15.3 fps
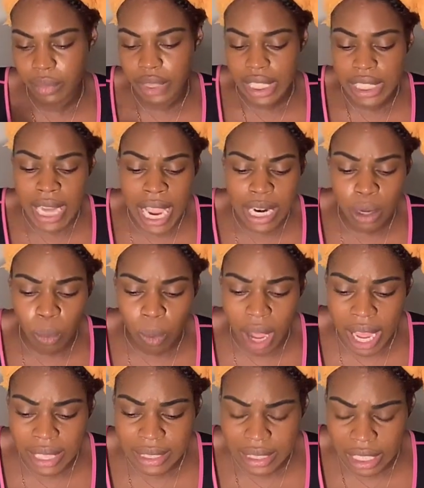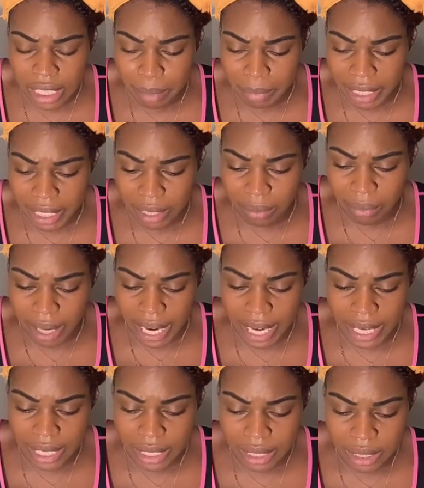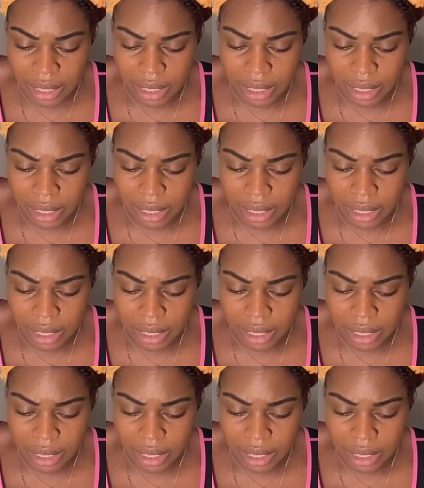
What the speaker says: 9 of Wands come in, right?